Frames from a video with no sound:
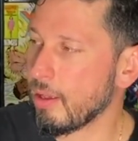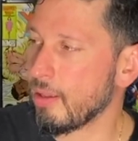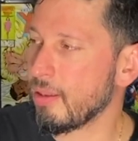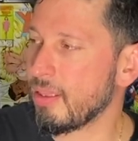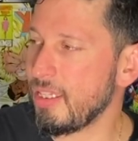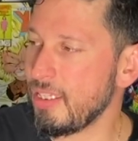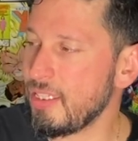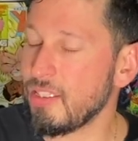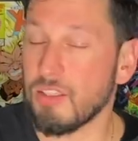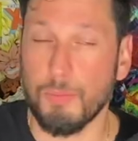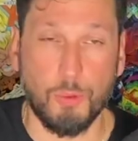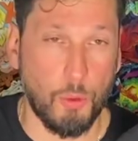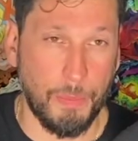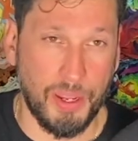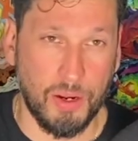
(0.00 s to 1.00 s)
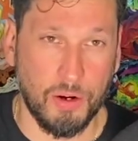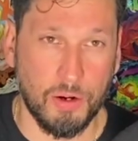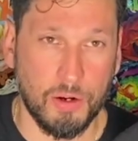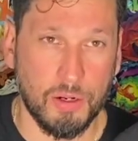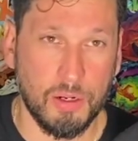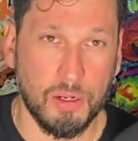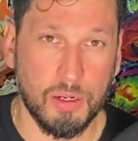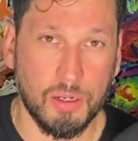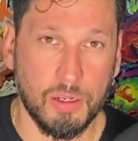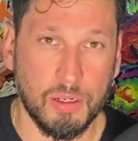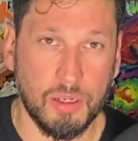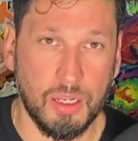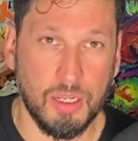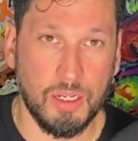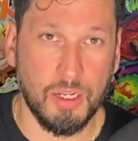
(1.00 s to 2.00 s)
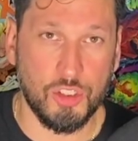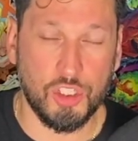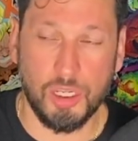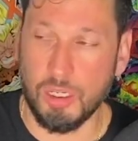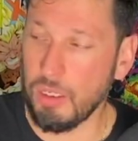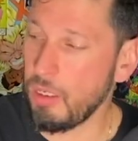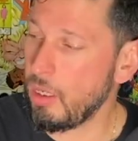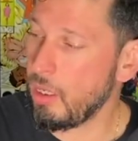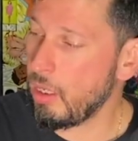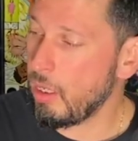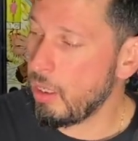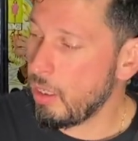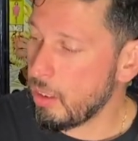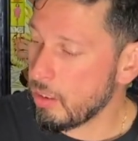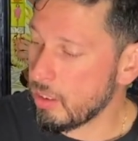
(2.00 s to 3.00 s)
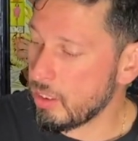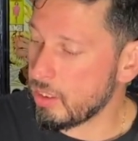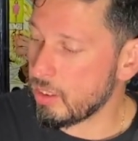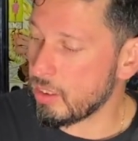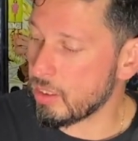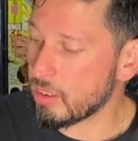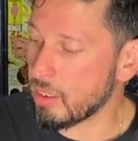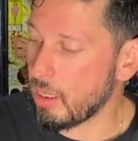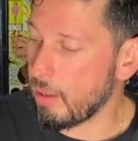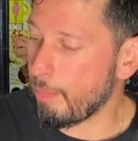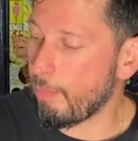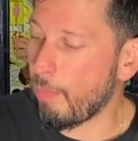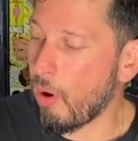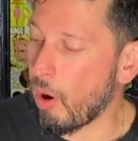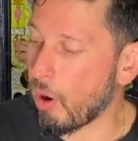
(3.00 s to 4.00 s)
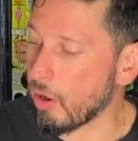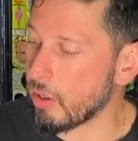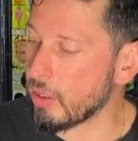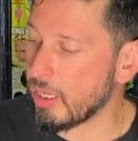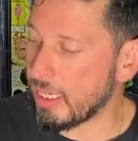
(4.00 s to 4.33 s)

This is the premiere edition. This is a part